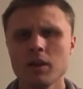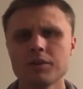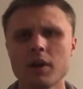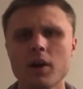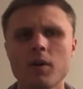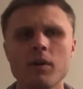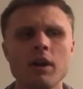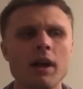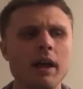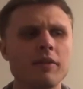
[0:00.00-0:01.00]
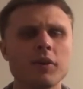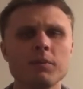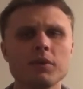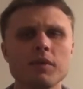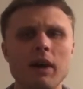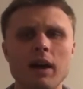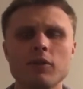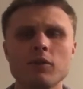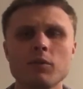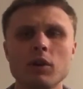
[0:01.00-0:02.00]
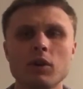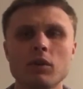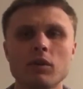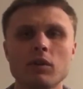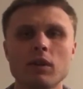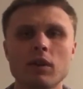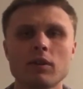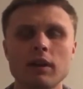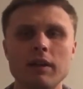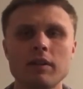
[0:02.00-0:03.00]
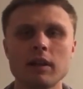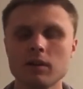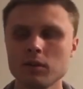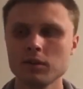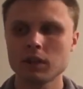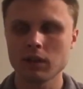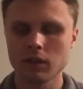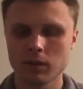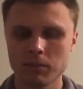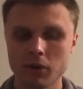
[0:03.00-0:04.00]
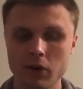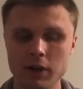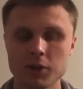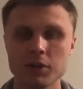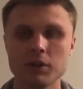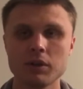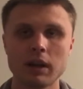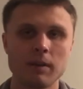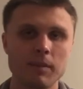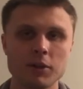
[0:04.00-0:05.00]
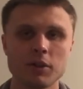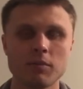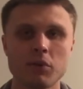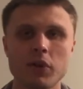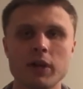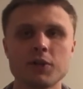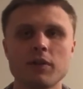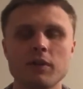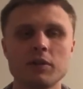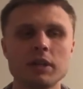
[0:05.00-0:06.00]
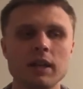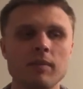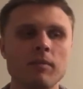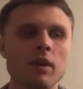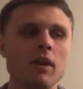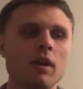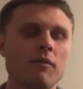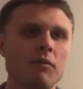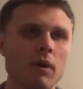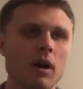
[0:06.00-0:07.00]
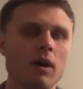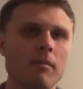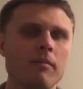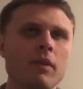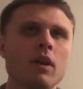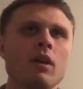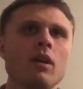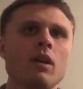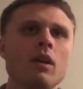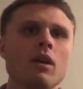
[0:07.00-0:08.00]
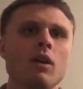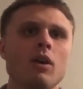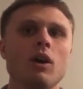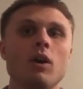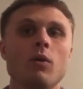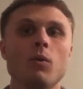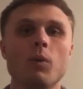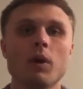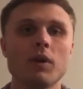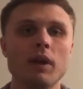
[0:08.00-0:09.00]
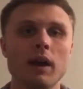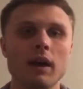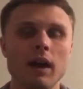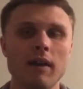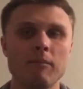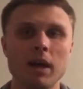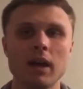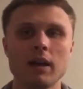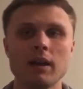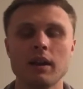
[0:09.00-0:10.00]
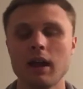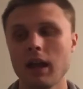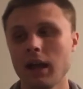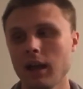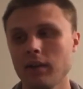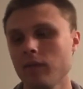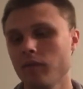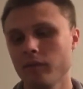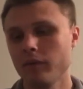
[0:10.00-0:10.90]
So, in terms of, I do want to look at the Eagles and the progression, like I mentioned, the progression of the team from where they have been and